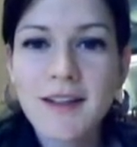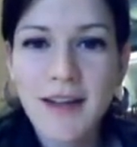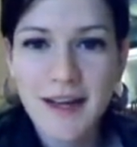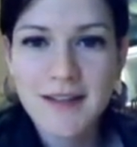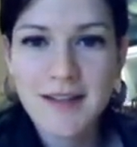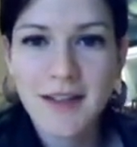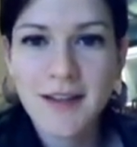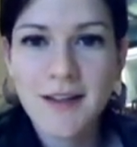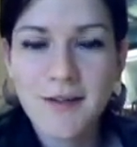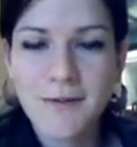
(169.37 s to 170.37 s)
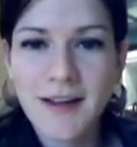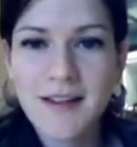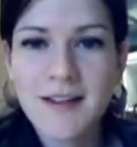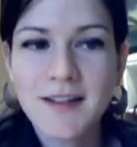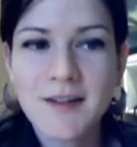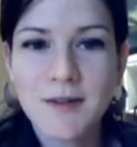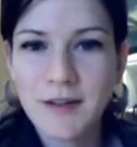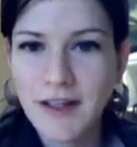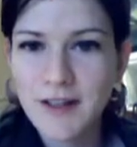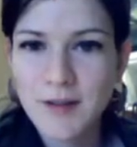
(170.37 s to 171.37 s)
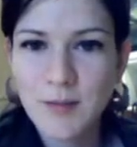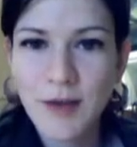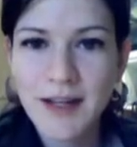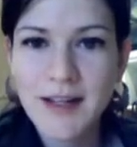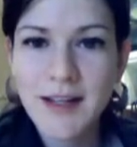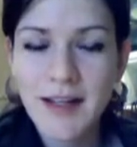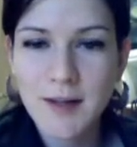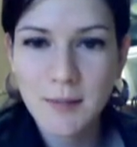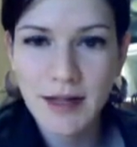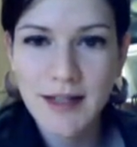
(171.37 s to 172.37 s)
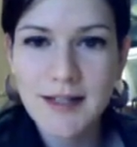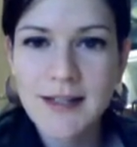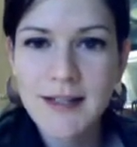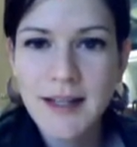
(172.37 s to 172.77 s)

acting effect to relax your body and mind,